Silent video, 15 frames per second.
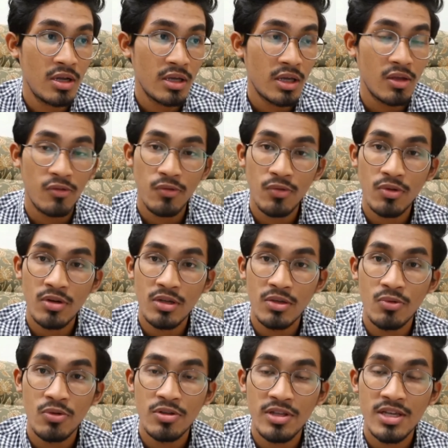Okay, so the
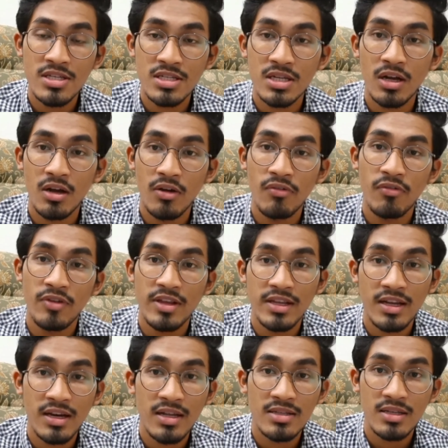usage of
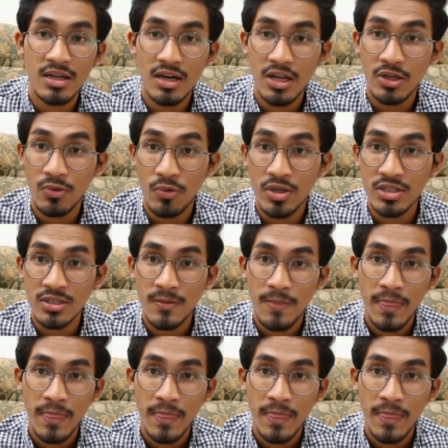English language